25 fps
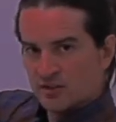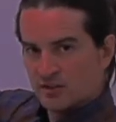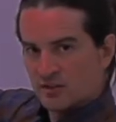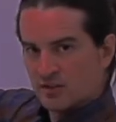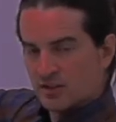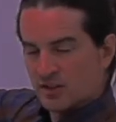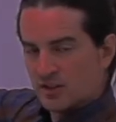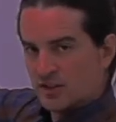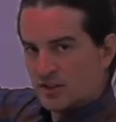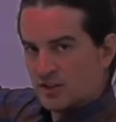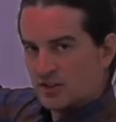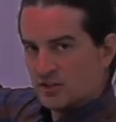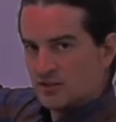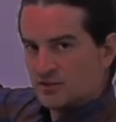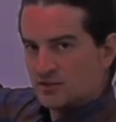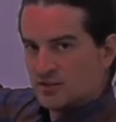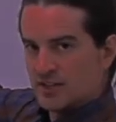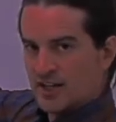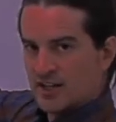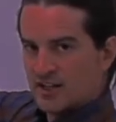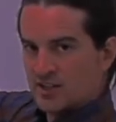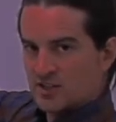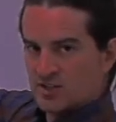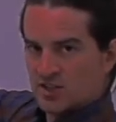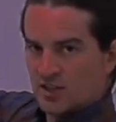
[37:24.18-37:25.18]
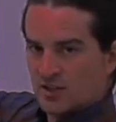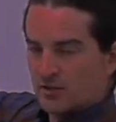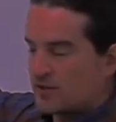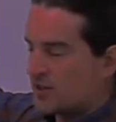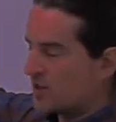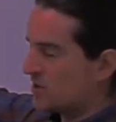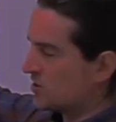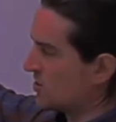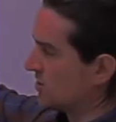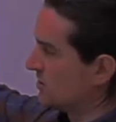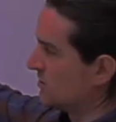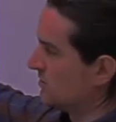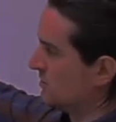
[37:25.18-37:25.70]
the, that
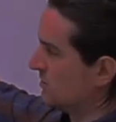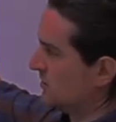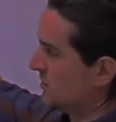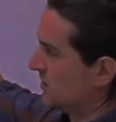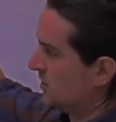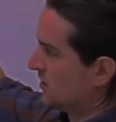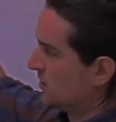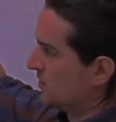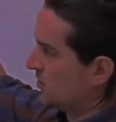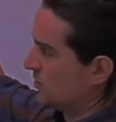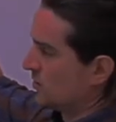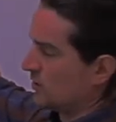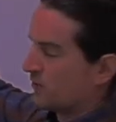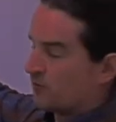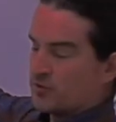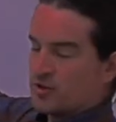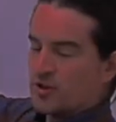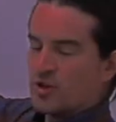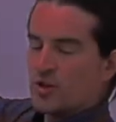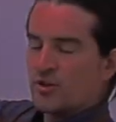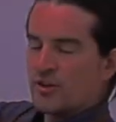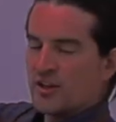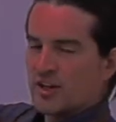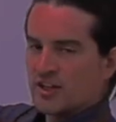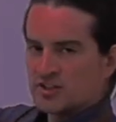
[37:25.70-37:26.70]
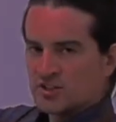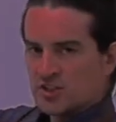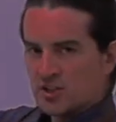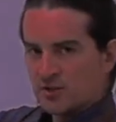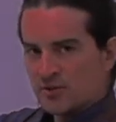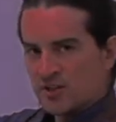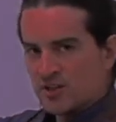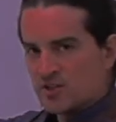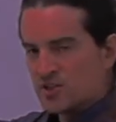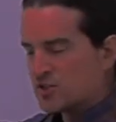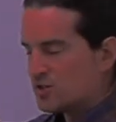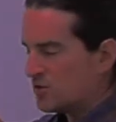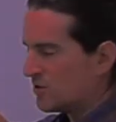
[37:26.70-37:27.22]
acceleration, or if you know that
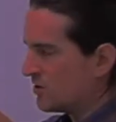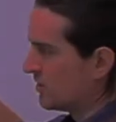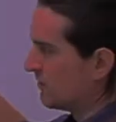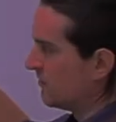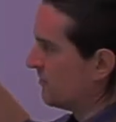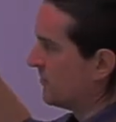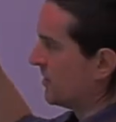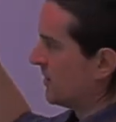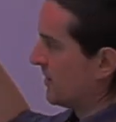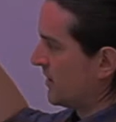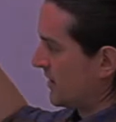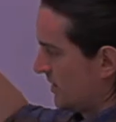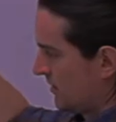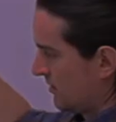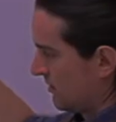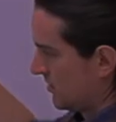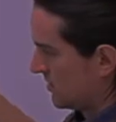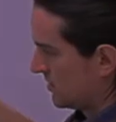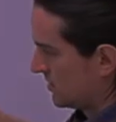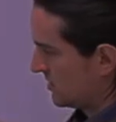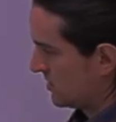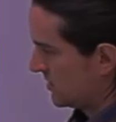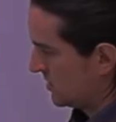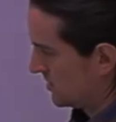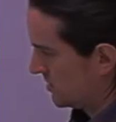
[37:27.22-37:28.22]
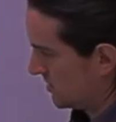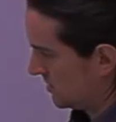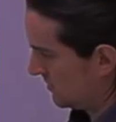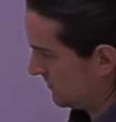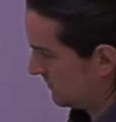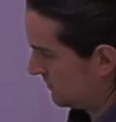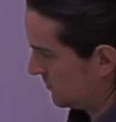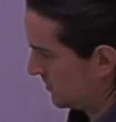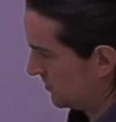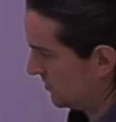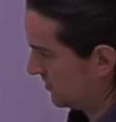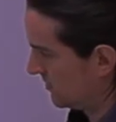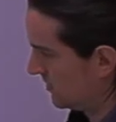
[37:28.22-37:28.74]
acceleration, you could figure out this distance
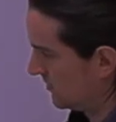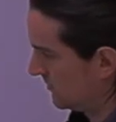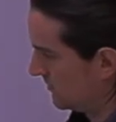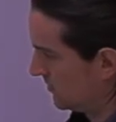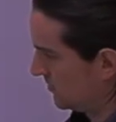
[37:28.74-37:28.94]
formula.